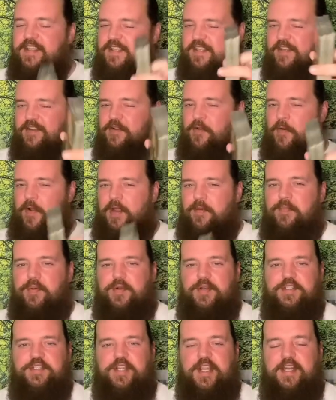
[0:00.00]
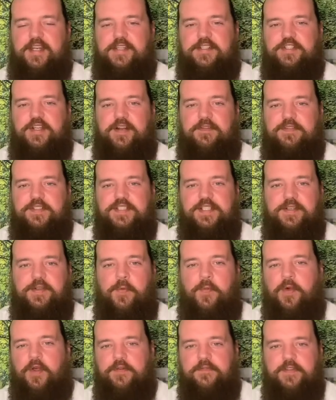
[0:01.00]
You know, I appreciate each and every single
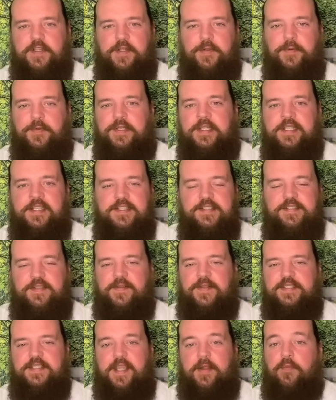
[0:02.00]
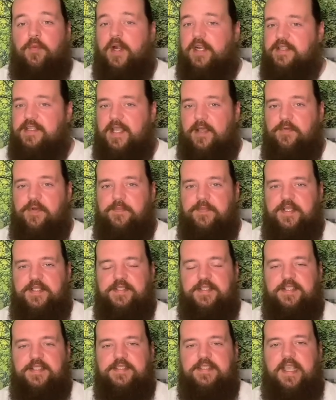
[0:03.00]
one of you. So let's get right down to
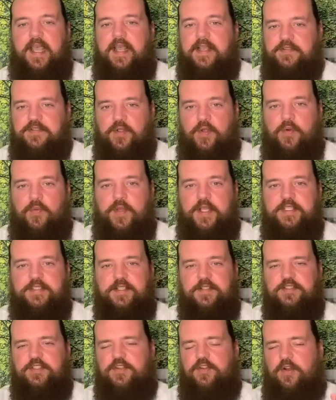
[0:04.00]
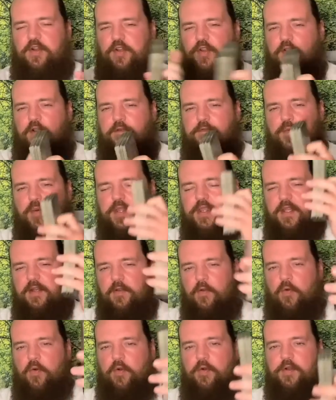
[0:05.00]
business as always and start you off with an
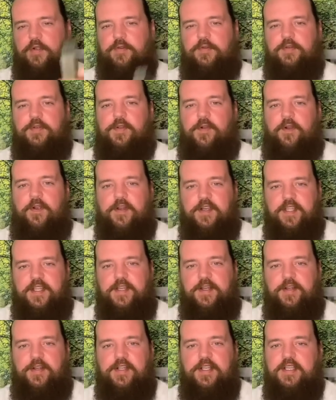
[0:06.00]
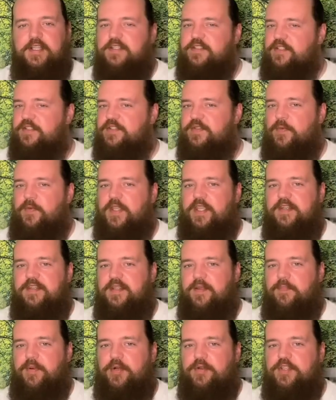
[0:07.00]
oracle card here, just so we could
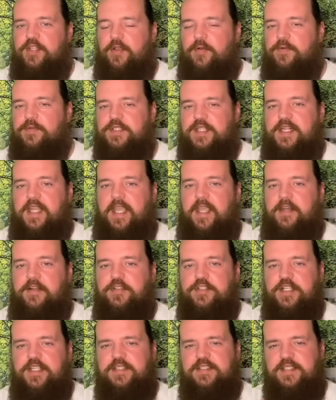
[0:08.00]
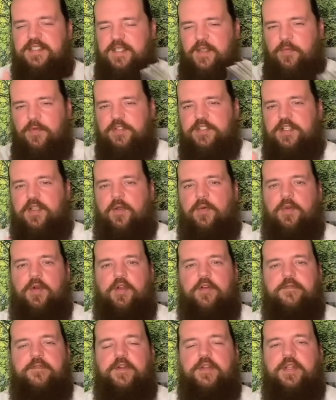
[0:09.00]
dip our toes in the energy and see what's going
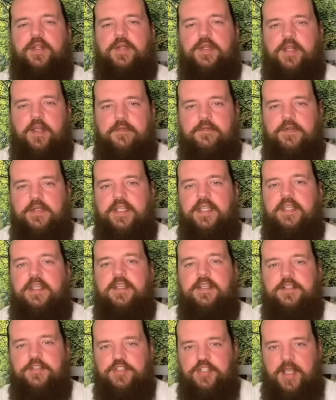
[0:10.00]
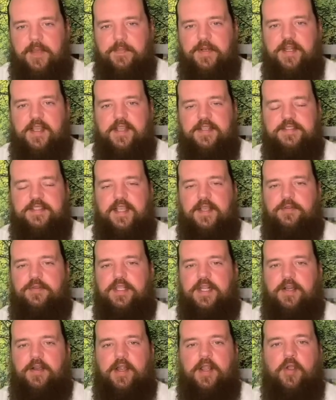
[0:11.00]
on for the lovely Geminis out
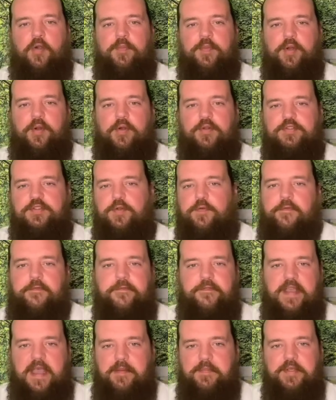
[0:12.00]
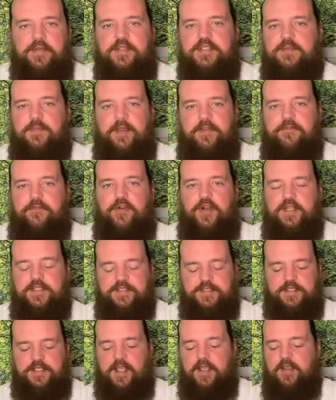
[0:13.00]
there. I hope you're all doing fabulous, my
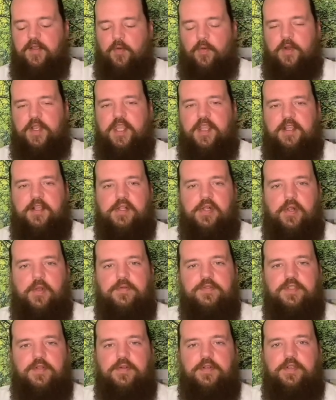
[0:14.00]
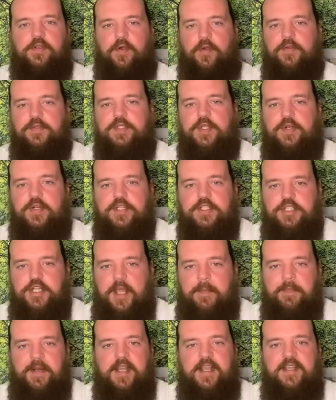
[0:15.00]
friends. We're getting closer and closer to
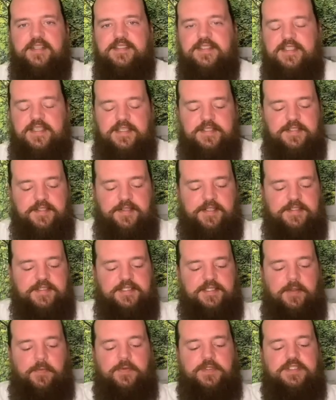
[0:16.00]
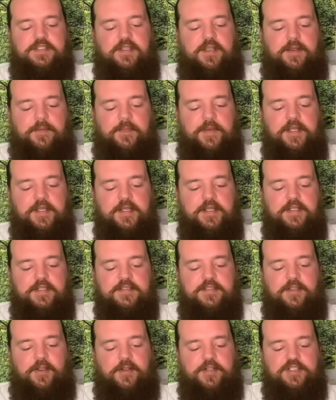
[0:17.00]
Gemini season. Let's see what's up.
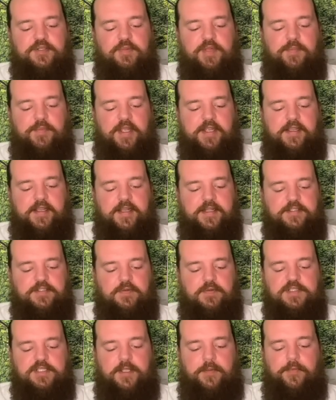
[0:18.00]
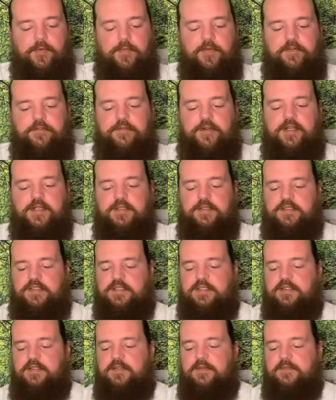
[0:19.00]
Talk to me, my guys. What's up with my
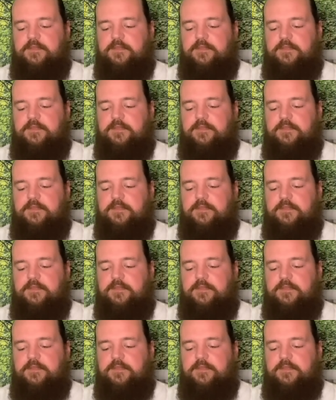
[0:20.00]
friends?